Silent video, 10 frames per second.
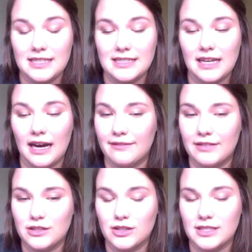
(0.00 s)
It's kind of
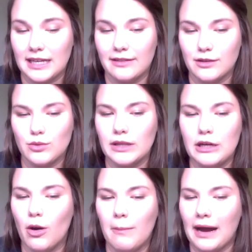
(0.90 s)
interesting. And there's really
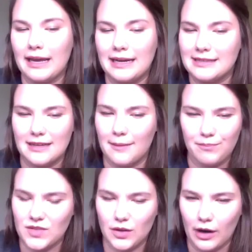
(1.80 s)
no mechanism
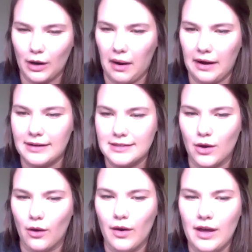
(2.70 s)
to require it.
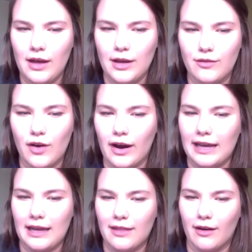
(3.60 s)
So you've got
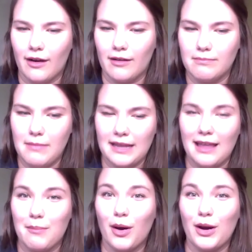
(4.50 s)
to either make
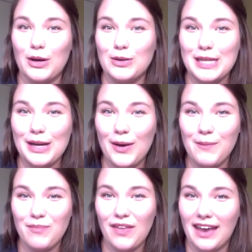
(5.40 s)
that part of your
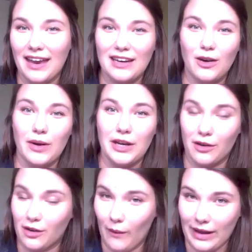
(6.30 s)
deal. And, when
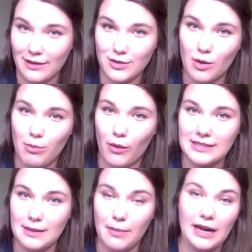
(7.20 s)
you're going out to
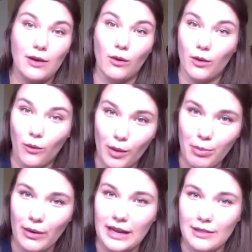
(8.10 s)
appoint somebody or
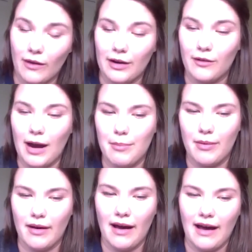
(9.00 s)
appointing the runner-up,
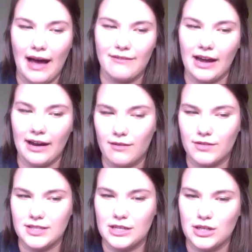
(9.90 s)
have that
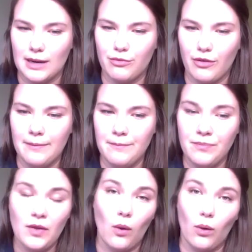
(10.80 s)
conversation up front,
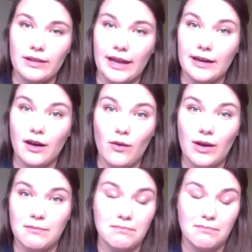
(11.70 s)
or let it go.
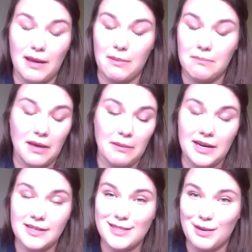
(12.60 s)
And maybe
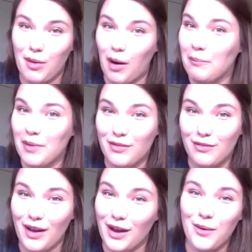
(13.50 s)
it isn't a problem if,
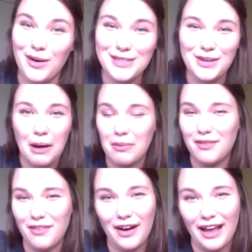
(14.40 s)
according to a couple
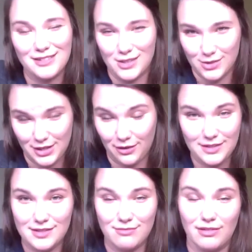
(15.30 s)
of our counselors,
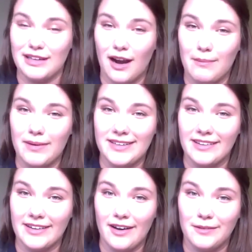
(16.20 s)
it's really not a big
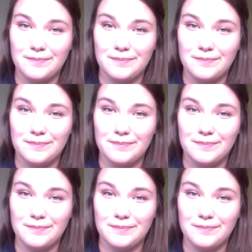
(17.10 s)
deal at all.